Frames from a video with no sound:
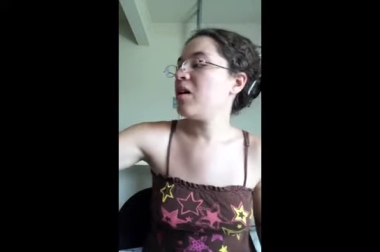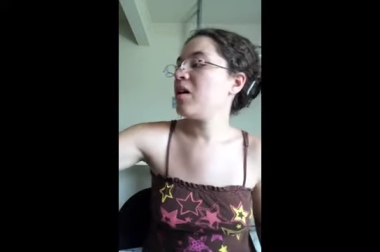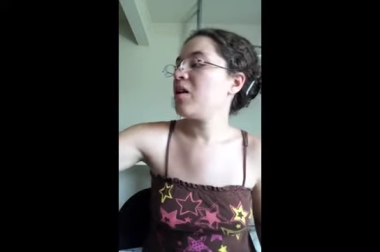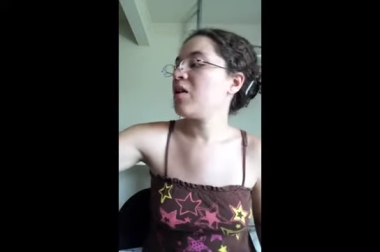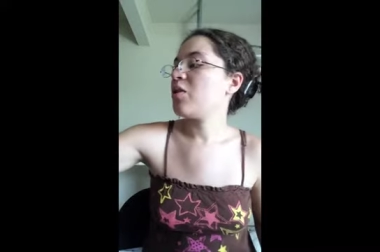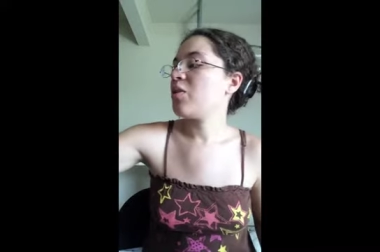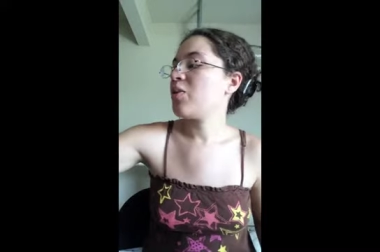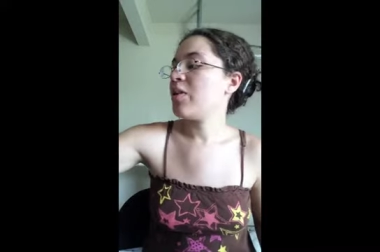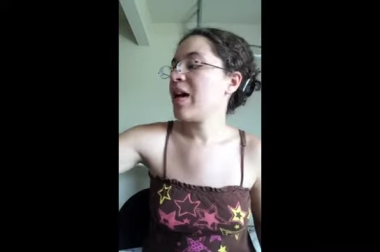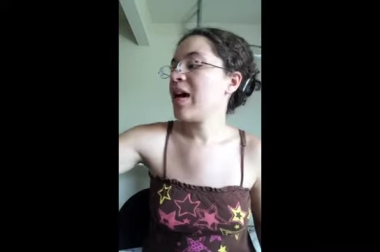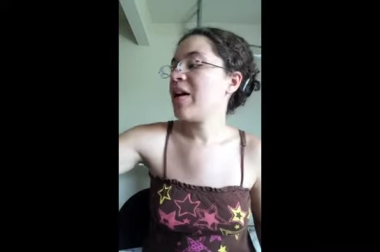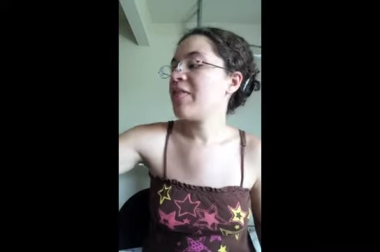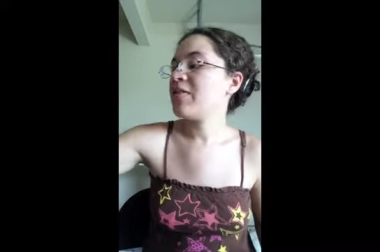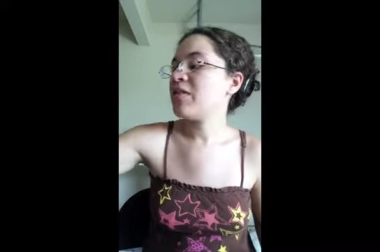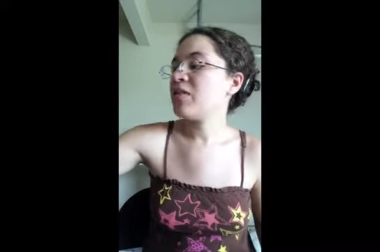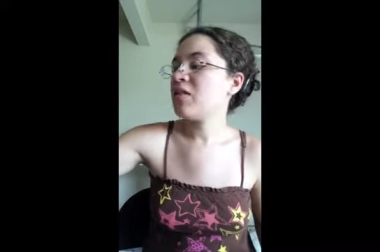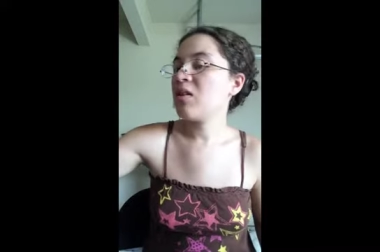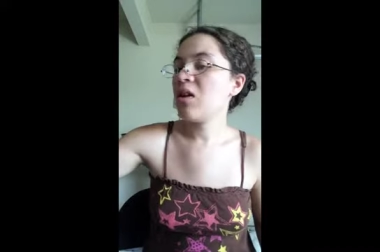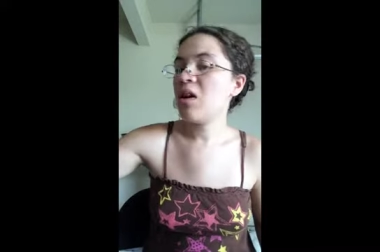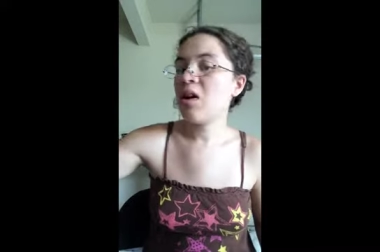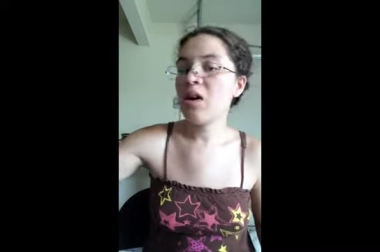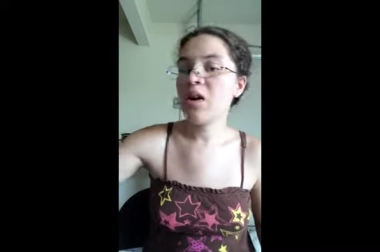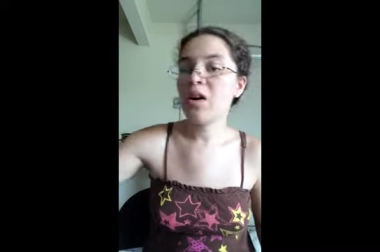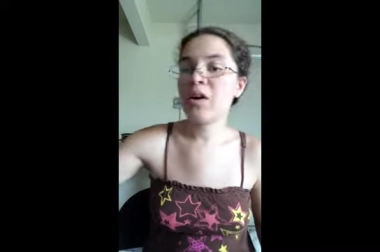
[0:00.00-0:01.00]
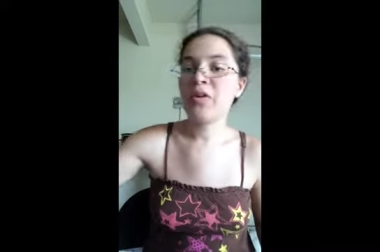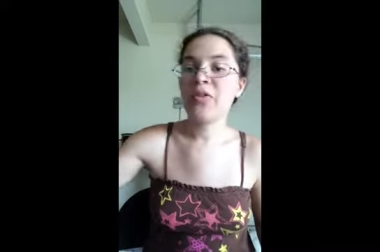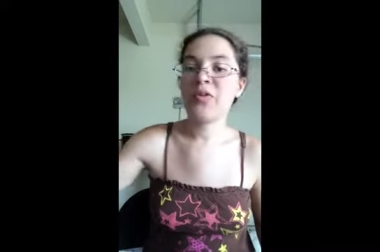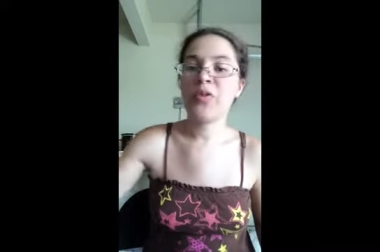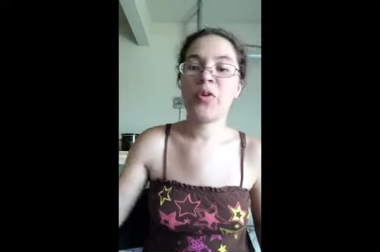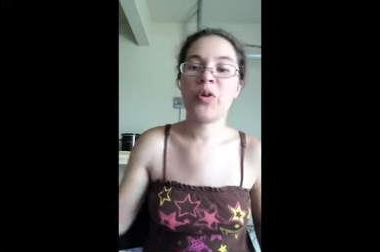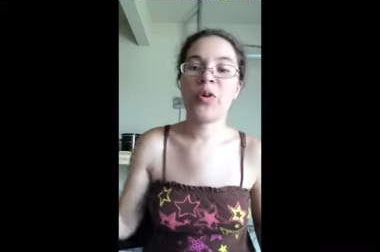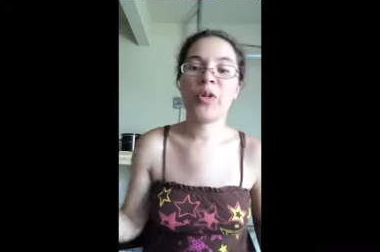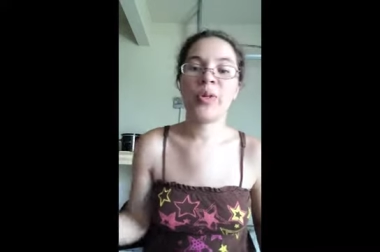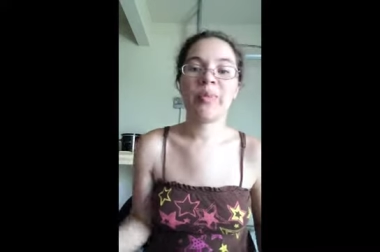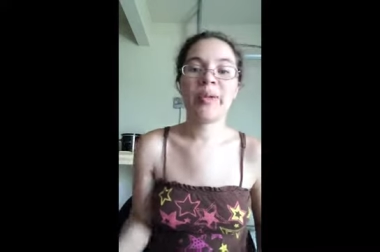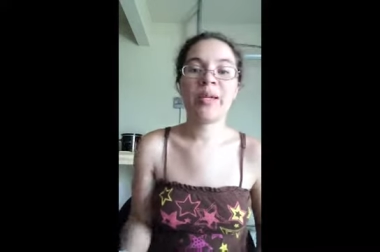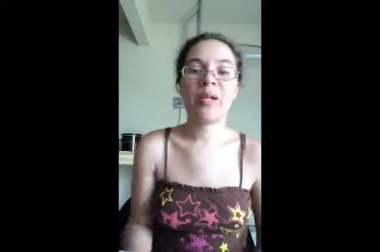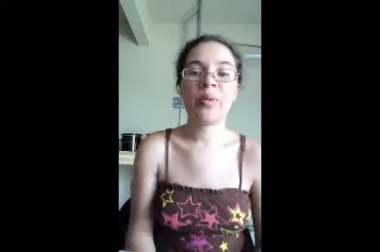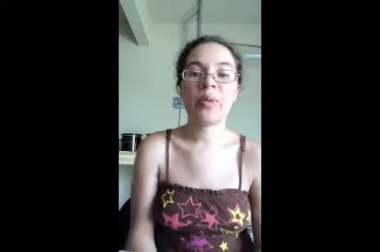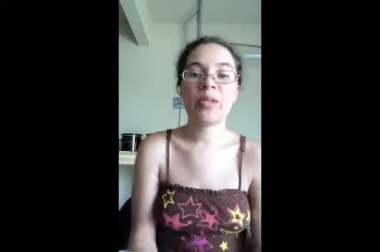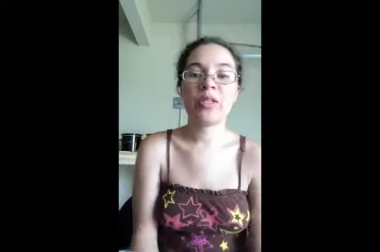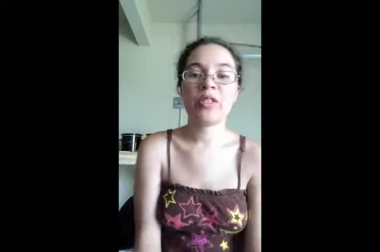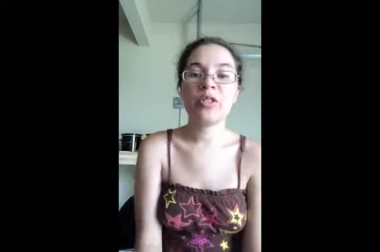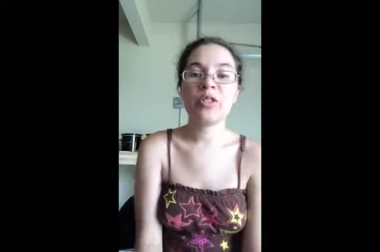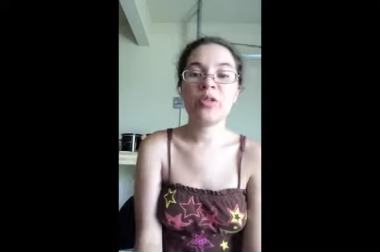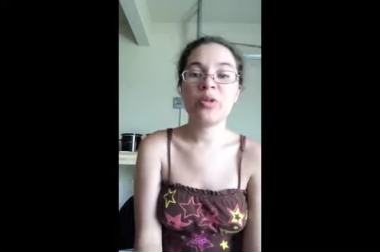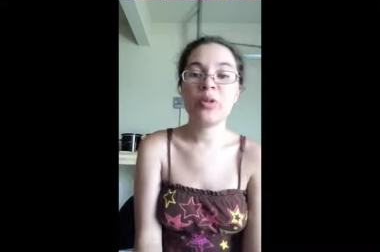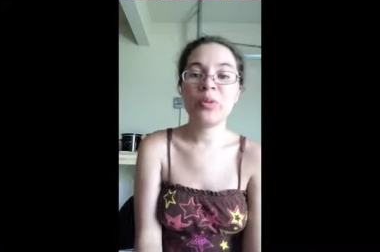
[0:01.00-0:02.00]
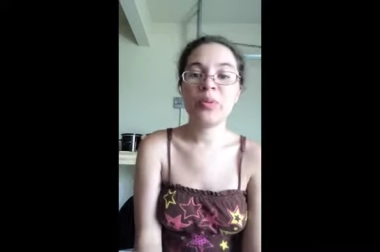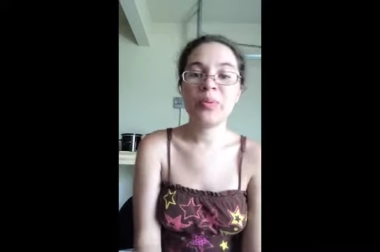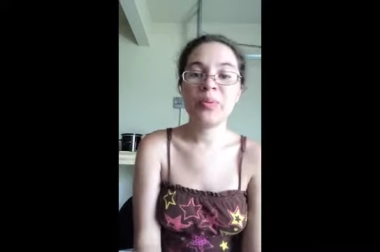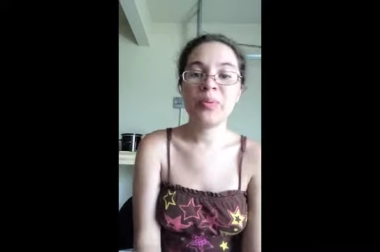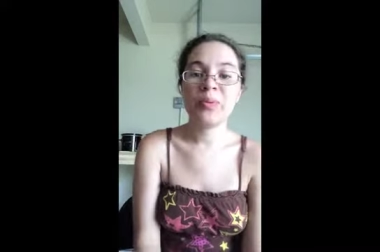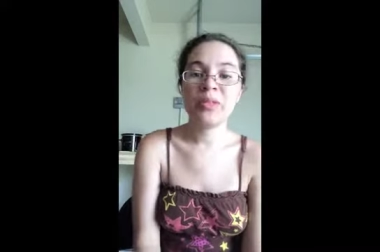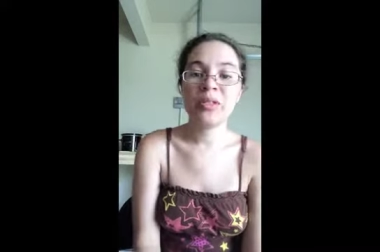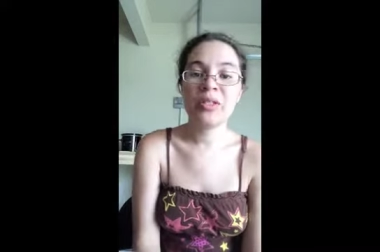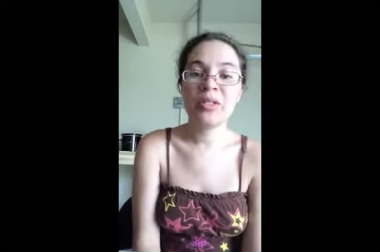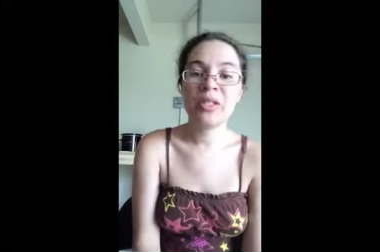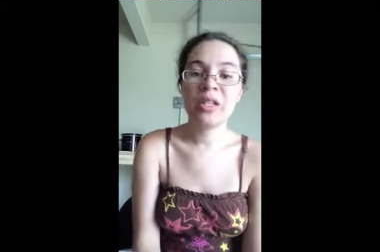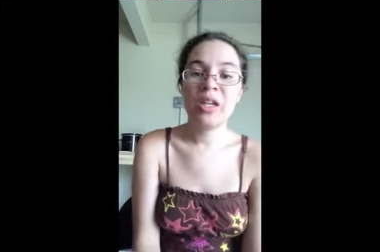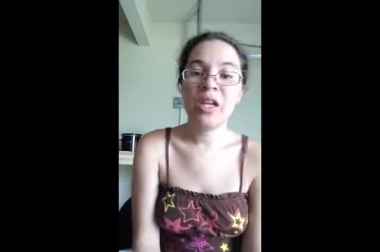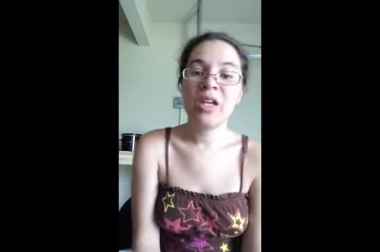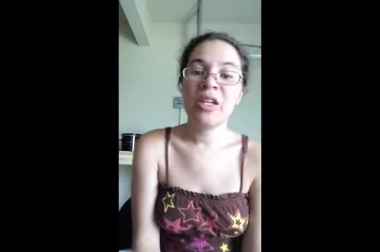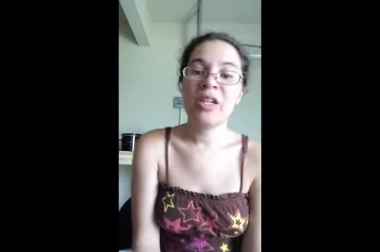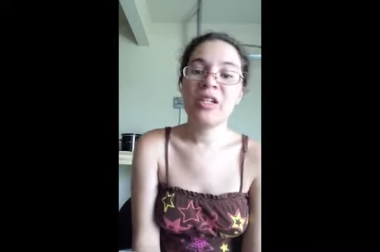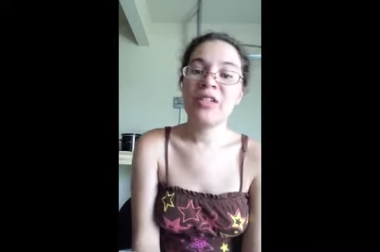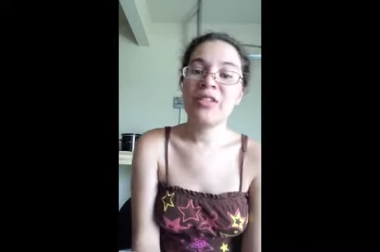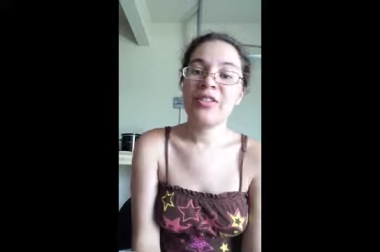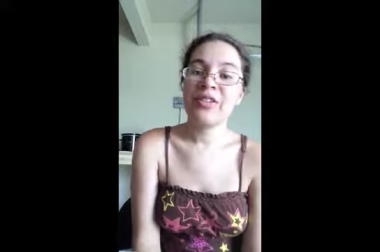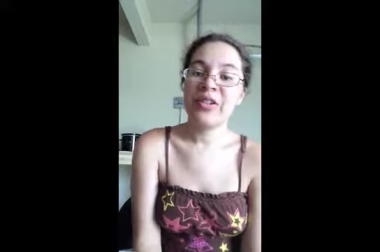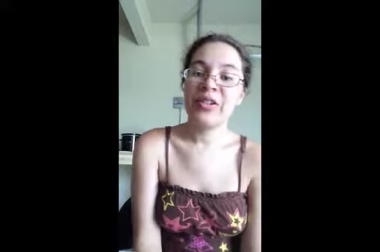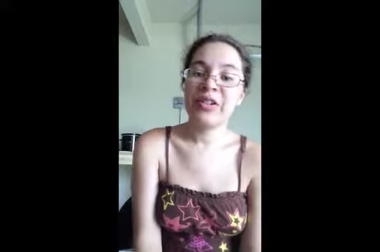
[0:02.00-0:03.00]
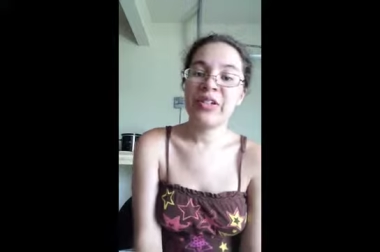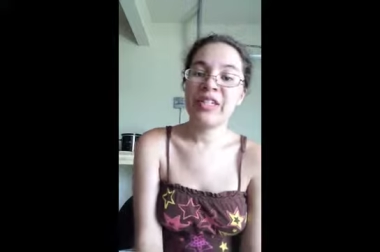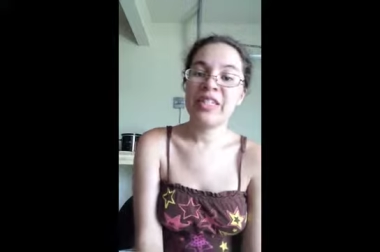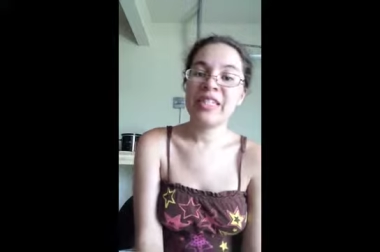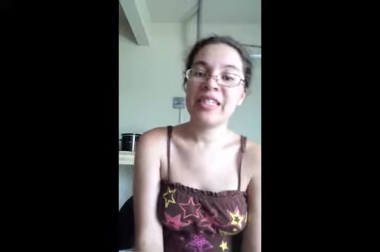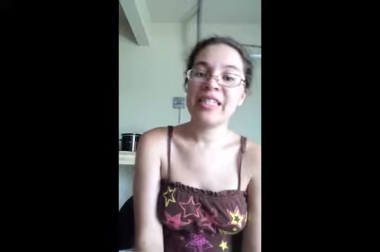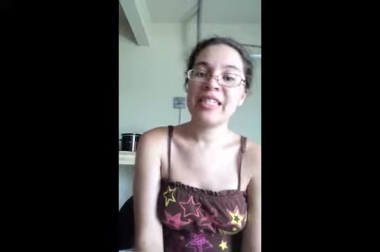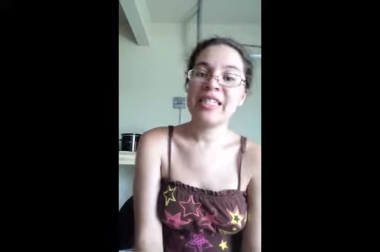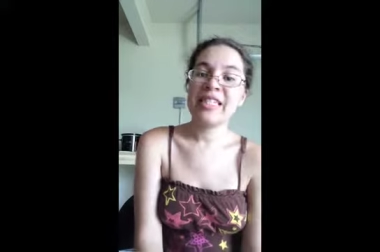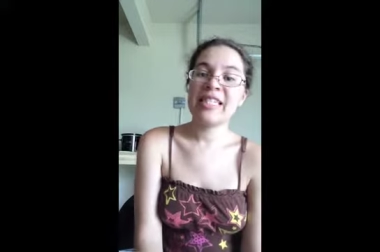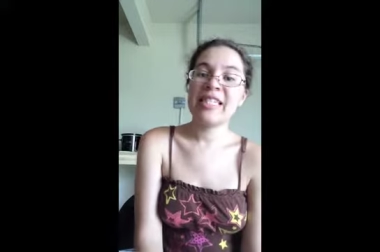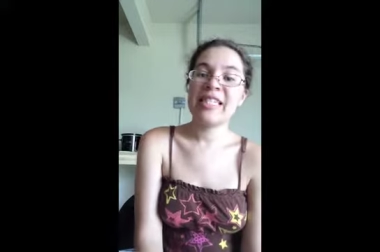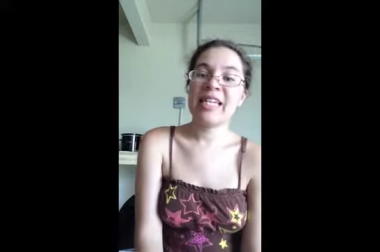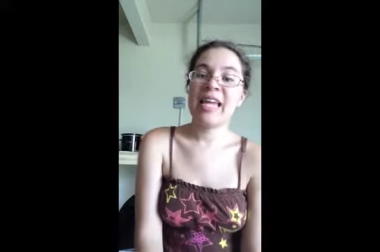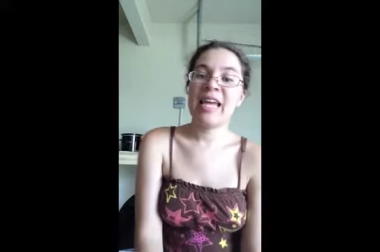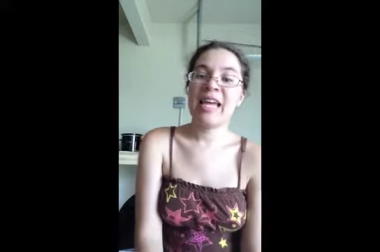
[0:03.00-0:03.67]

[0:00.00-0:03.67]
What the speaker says: craft along for the Penguin Soups yarns,